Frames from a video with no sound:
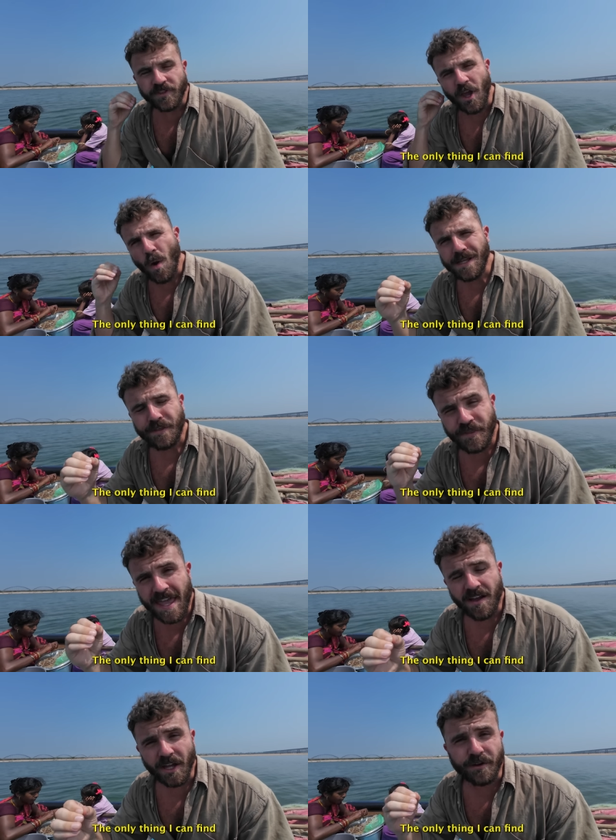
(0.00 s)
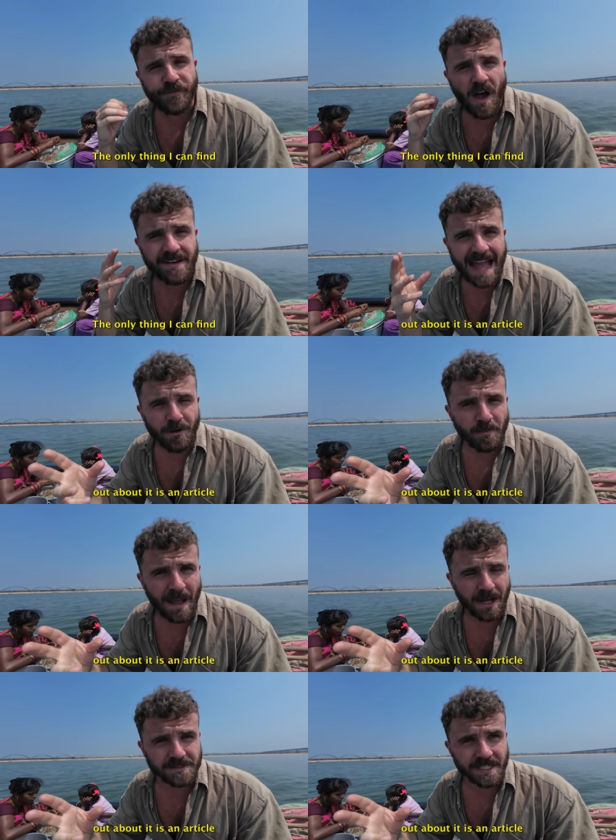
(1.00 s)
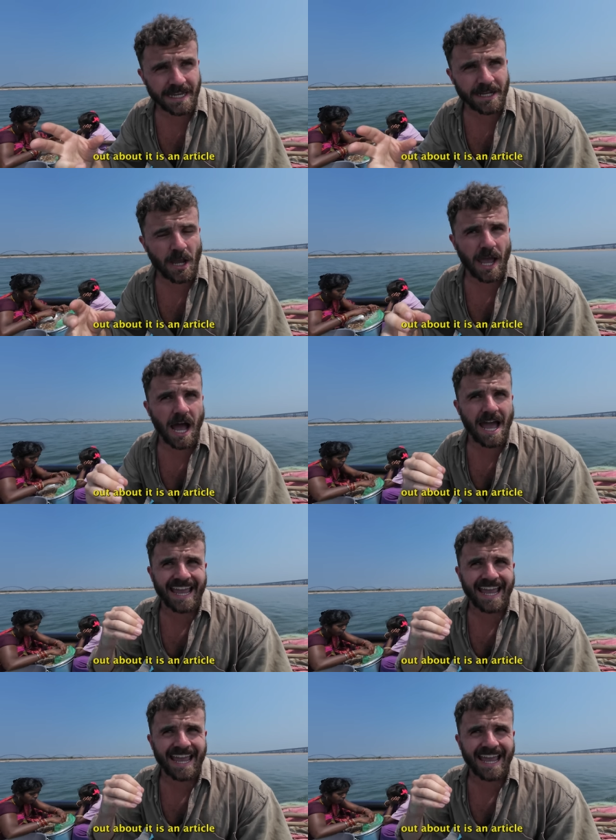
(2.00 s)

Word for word: The only thing I could find out about it uh,